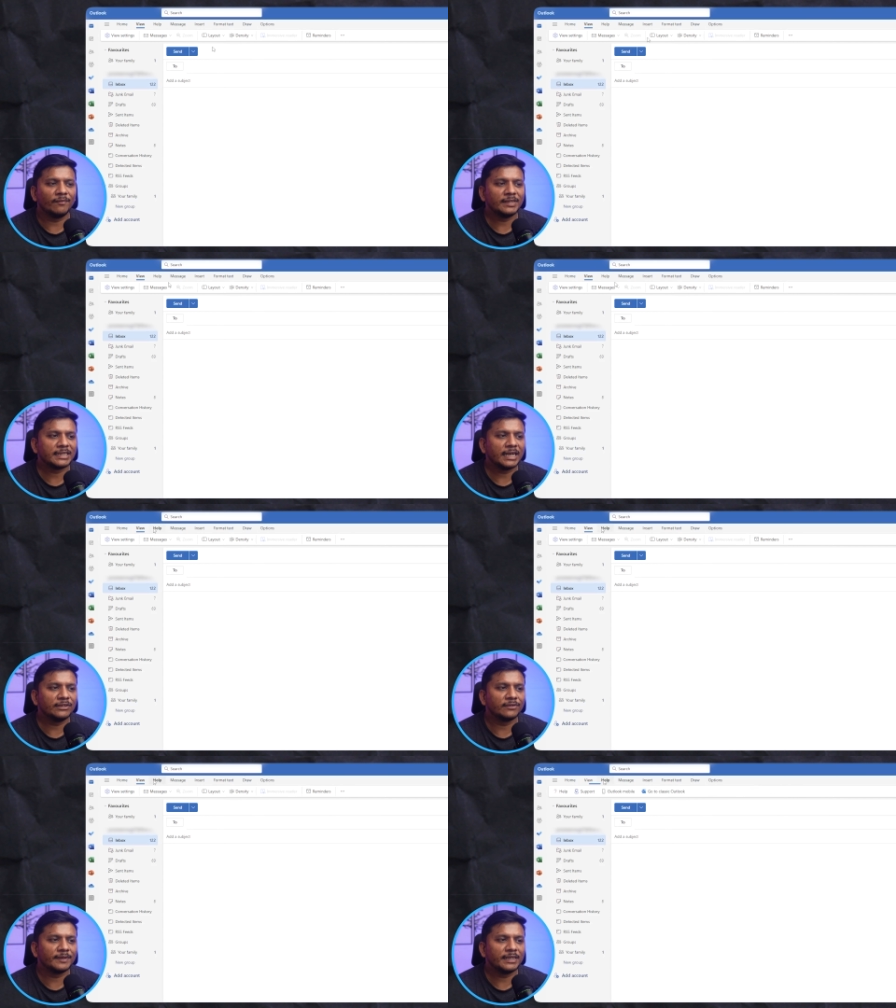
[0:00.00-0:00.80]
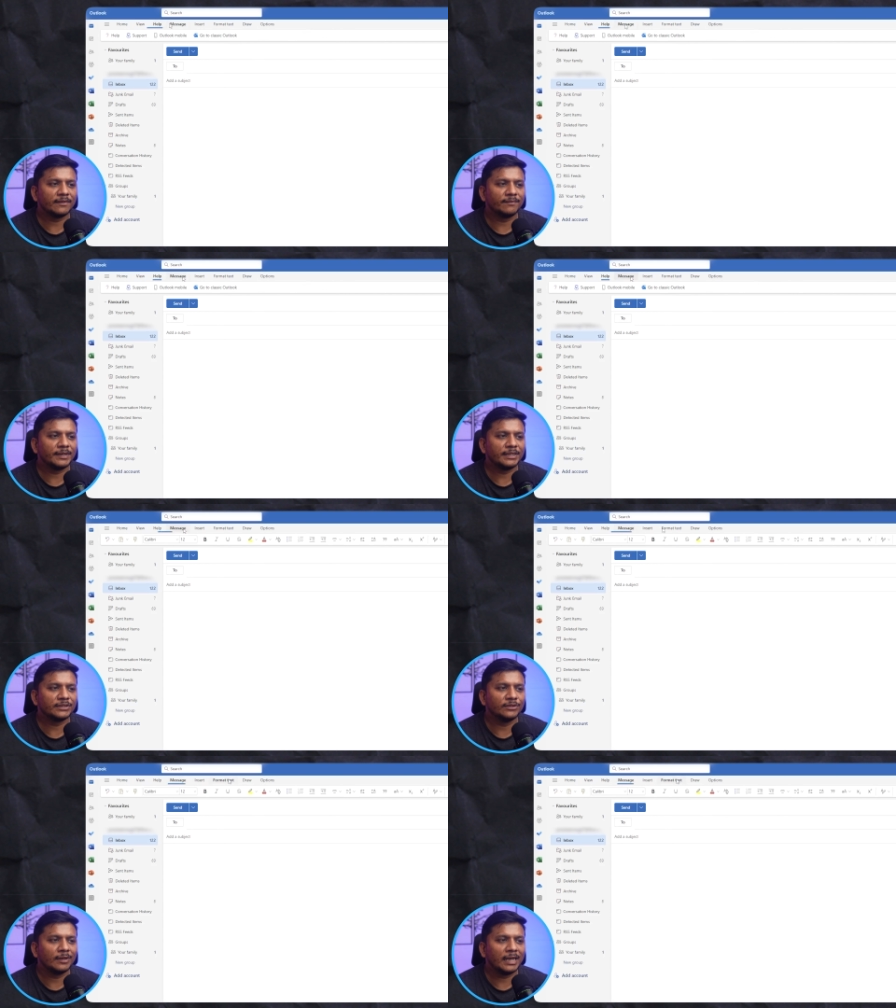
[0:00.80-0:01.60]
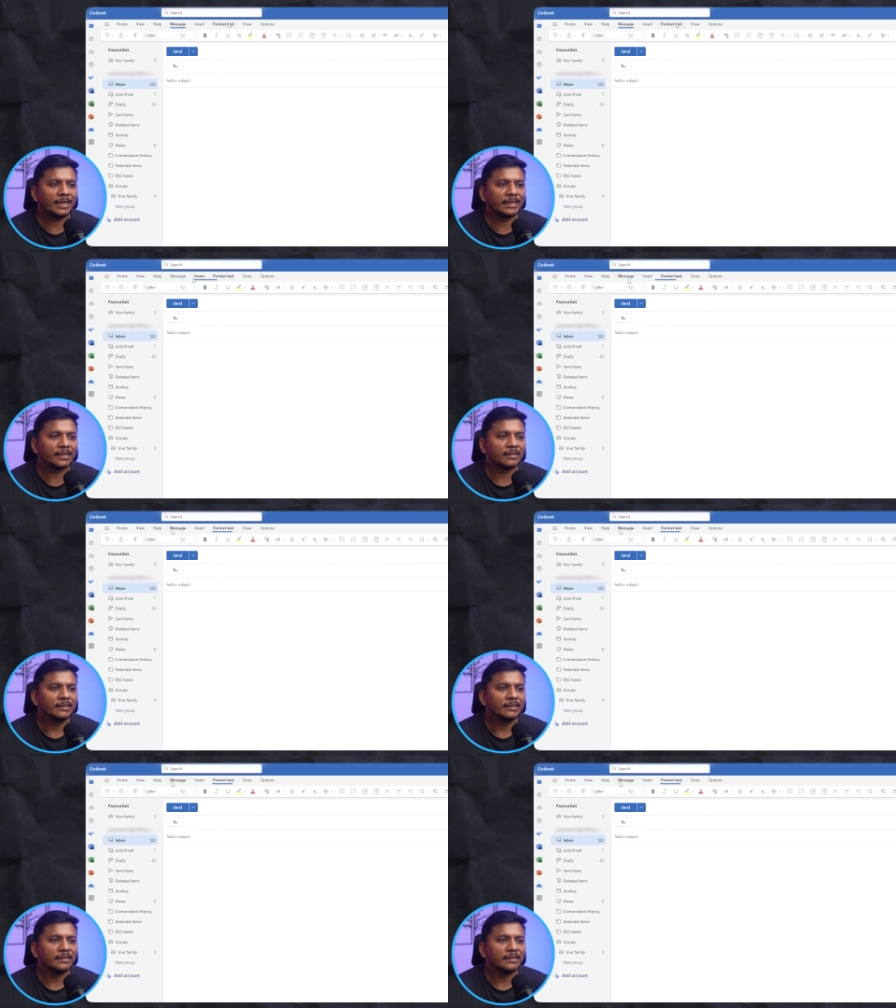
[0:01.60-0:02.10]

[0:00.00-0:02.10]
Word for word: which kind of interface you like.